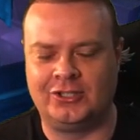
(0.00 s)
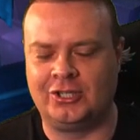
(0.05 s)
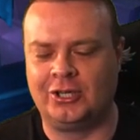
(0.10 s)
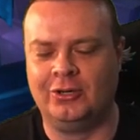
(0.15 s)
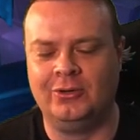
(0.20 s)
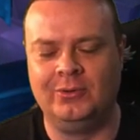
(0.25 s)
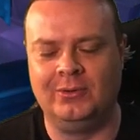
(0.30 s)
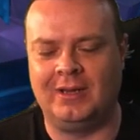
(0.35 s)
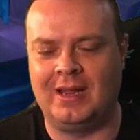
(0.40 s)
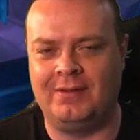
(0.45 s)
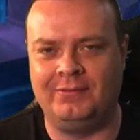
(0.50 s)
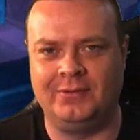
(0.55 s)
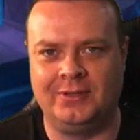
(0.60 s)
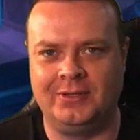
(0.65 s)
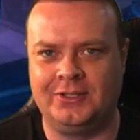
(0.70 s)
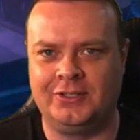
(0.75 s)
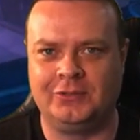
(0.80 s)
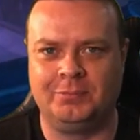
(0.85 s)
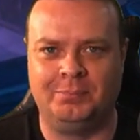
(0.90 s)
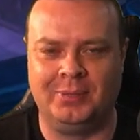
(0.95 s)
two
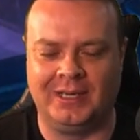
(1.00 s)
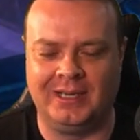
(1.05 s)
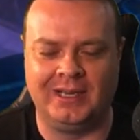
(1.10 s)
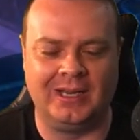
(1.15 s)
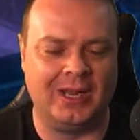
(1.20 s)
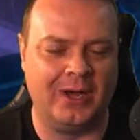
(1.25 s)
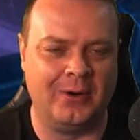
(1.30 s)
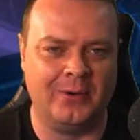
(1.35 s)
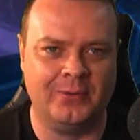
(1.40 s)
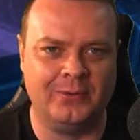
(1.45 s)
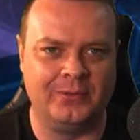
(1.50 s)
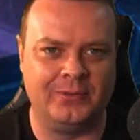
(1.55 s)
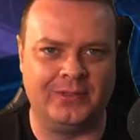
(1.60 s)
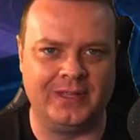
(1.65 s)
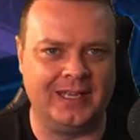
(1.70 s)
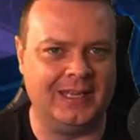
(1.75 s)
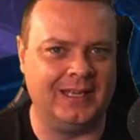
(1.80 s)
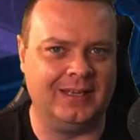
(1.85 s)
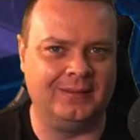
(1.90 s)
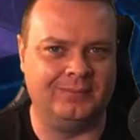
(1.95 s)
levels below
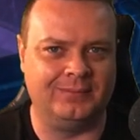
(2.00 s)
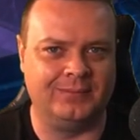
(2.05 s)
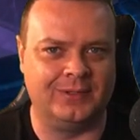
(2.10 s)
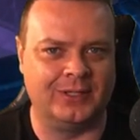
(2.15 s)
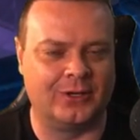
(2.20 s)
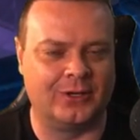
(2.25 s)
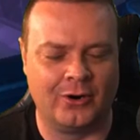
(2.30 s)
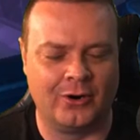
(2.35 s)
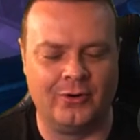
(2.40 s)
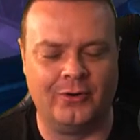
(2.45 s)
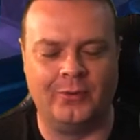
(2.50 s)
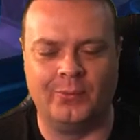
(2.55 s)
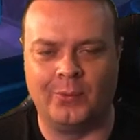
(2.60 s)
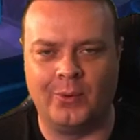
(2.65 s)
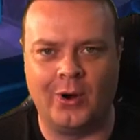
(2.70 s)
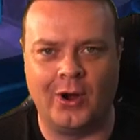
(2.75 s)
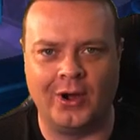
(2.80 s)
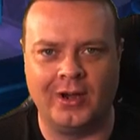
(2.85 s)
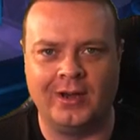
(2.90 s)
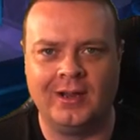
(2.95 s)
the
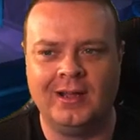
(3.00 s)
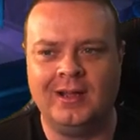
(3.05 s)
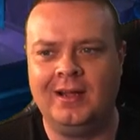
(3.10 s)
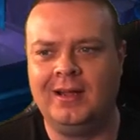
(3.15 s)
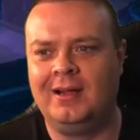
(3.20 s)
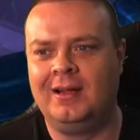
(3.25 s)
current one?